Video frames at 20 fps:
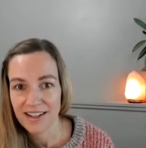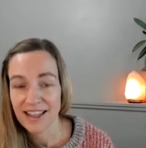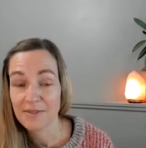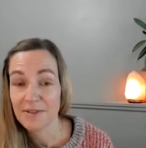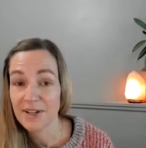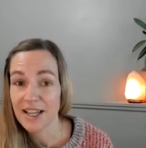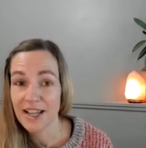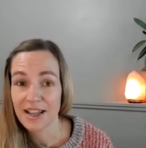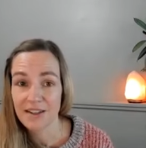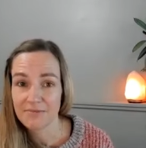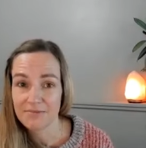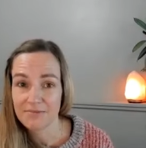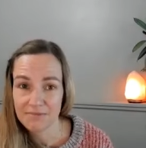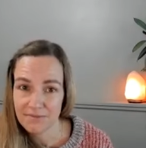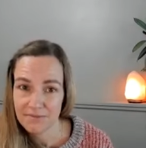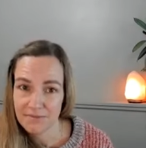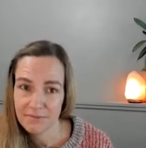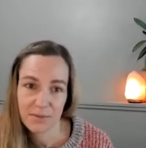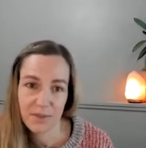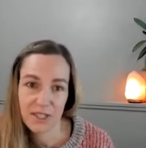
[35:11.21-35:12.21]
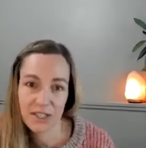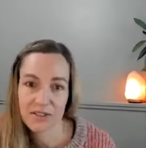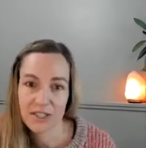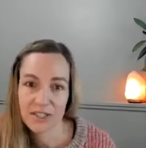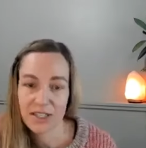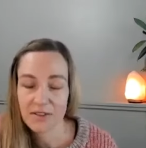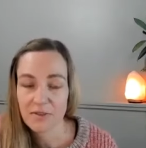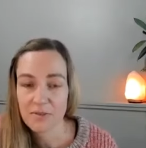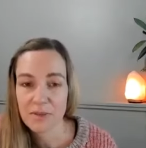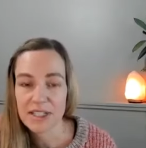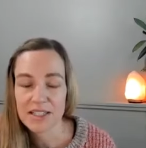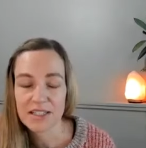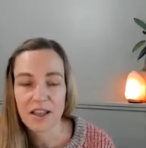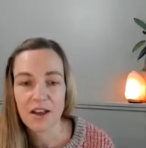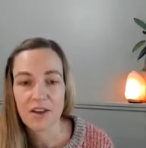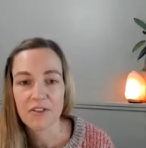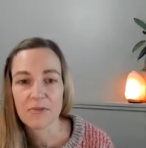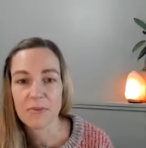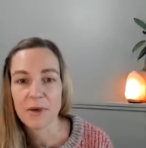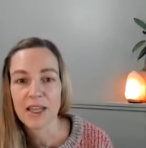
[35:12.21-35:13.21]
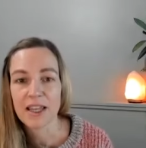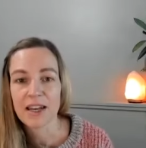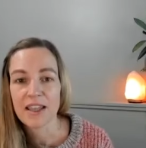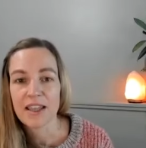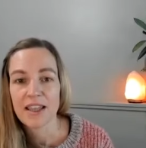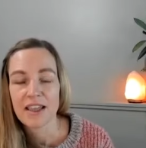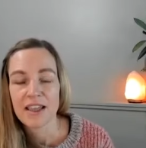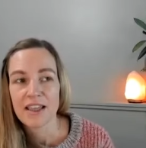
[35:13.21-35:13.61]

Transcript: I mean, I've I'm guilty of myself, but